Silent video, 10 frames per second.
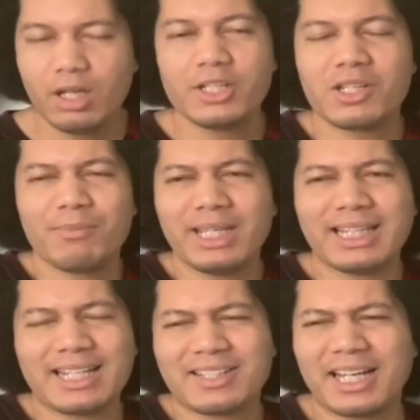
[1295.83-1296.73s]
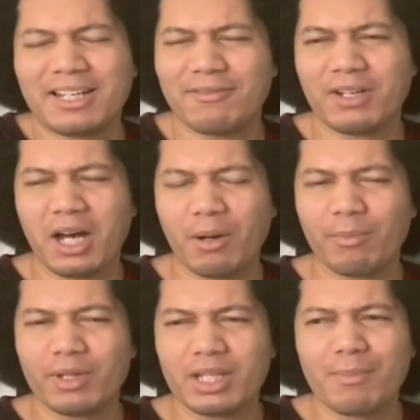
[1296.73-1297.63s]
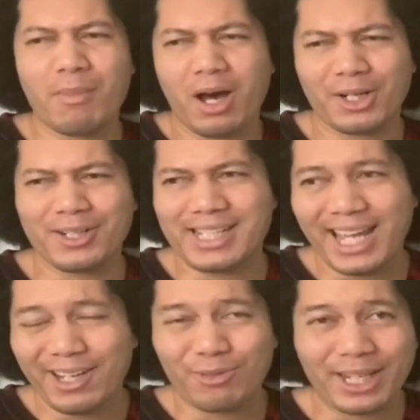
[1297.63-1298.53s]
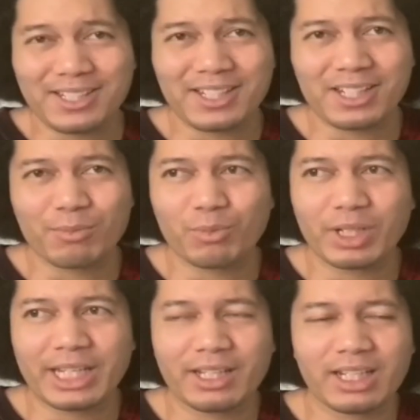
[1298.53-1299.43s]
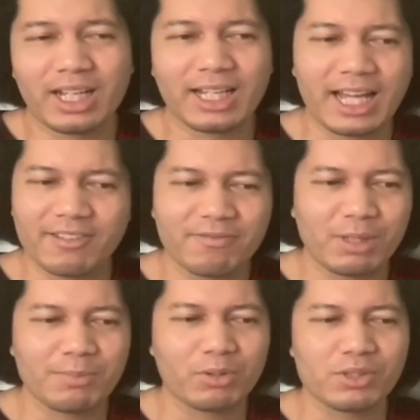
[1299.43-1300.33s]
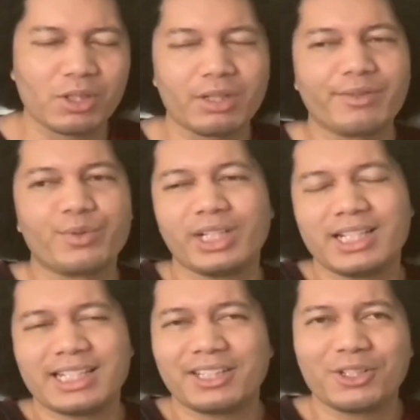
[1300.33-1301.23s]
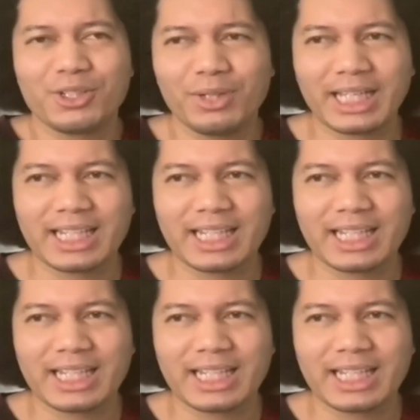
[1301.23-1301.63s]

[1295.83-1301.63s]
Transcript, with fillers: To me, that's kind of the modern day racism, and a lot of people don't even realize that they're doing it.